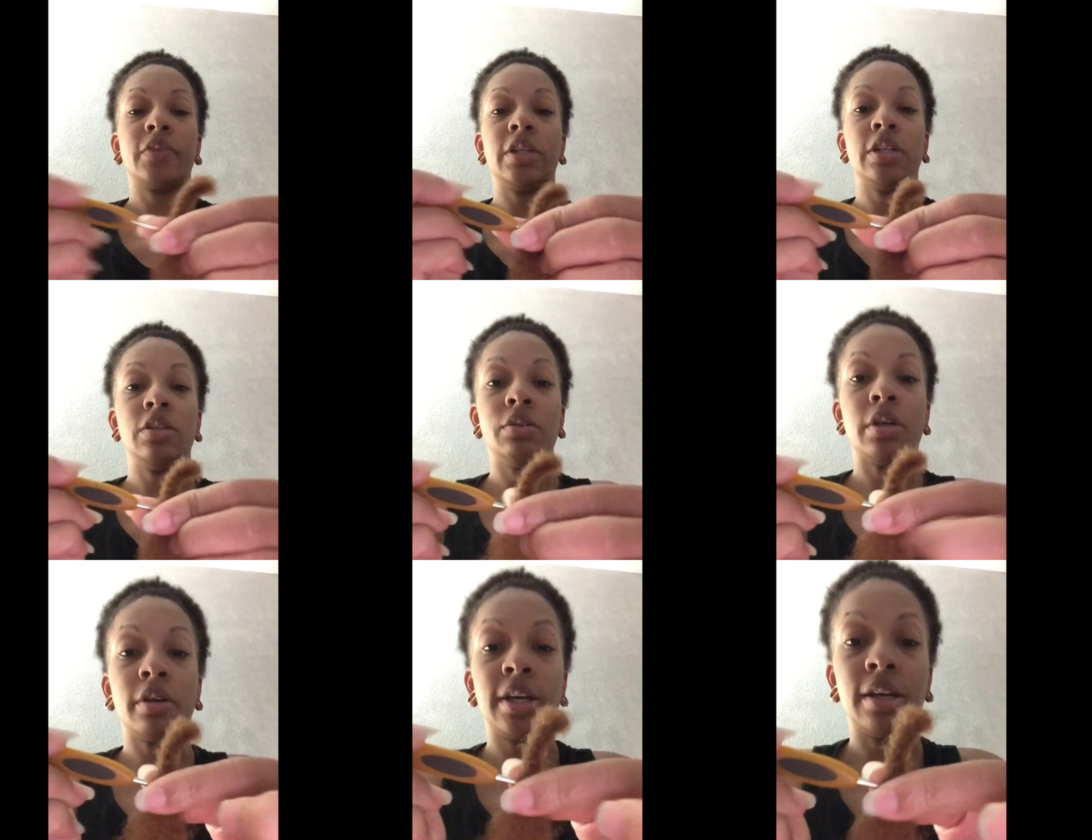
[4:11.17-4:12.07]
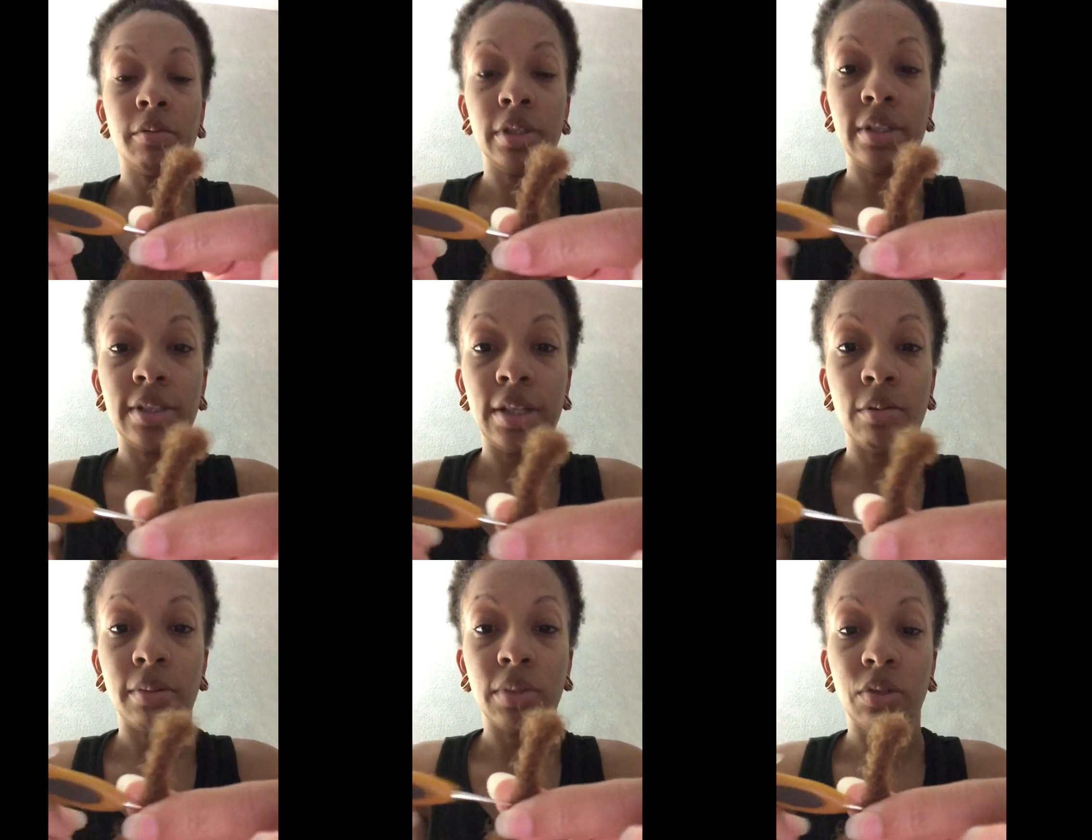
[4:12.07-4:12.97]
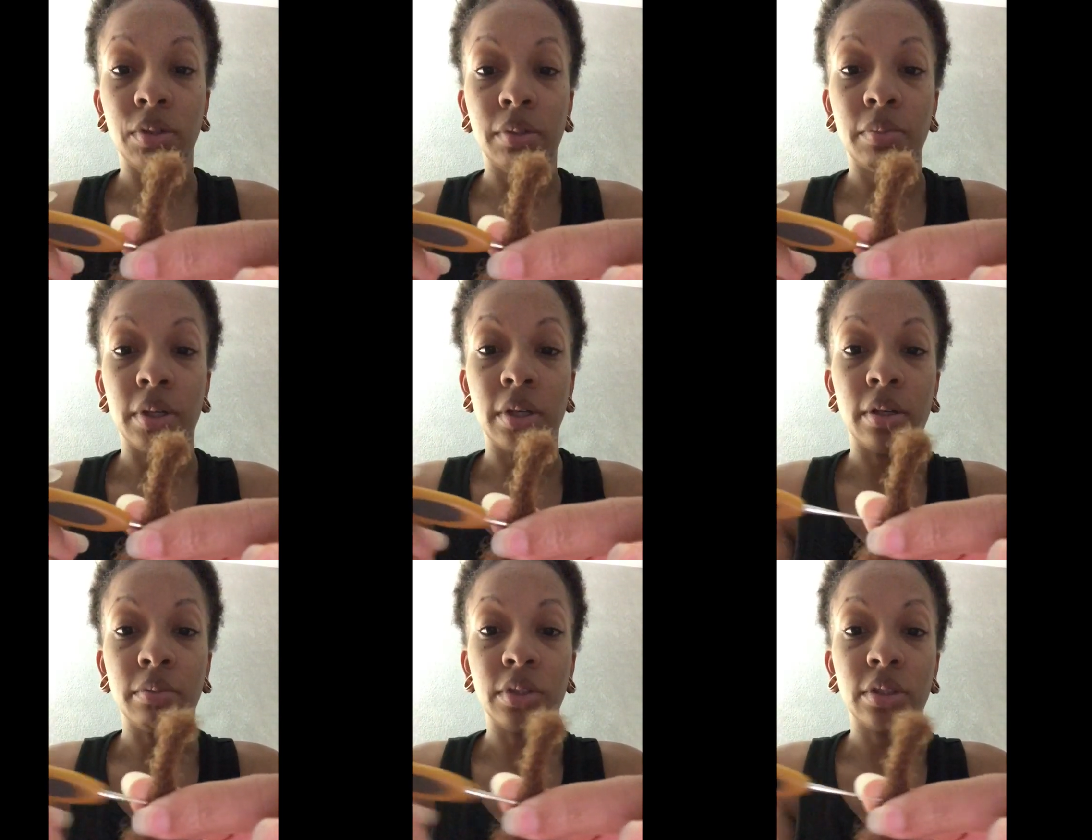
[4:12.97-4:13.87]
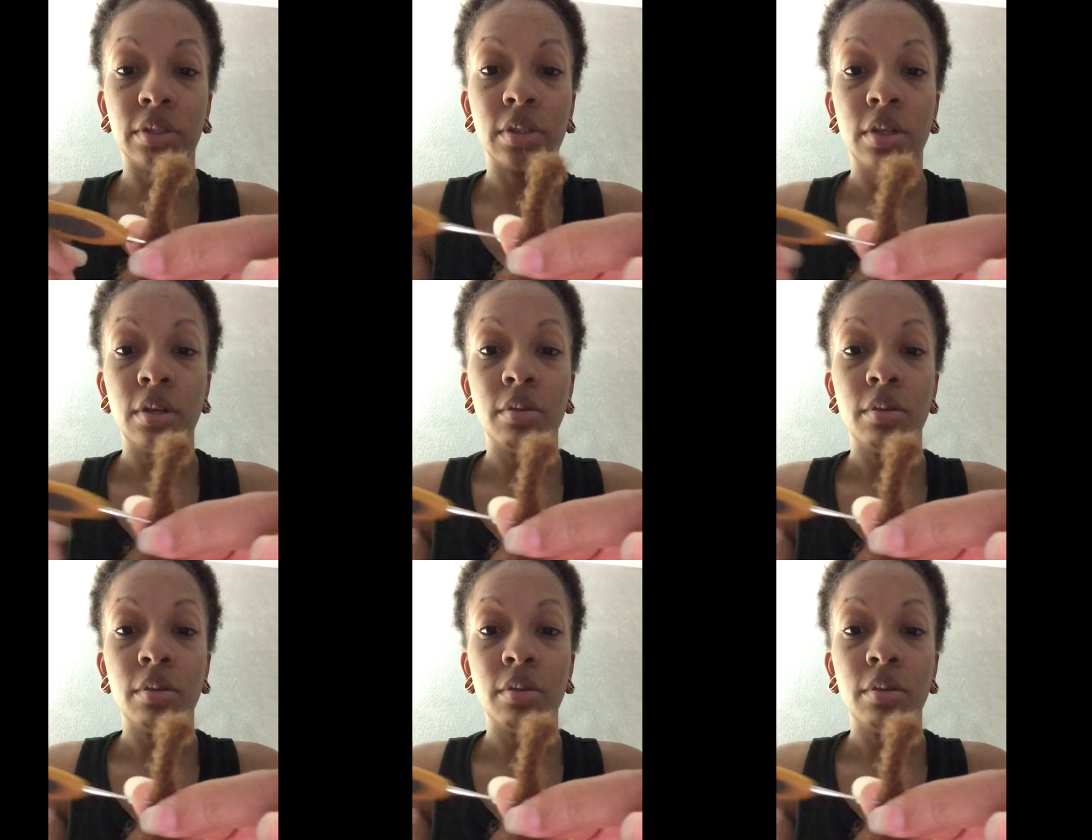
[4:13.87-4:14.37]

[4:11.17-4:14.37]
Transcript: And I know y'all can't really see what I'm doing, but I'm just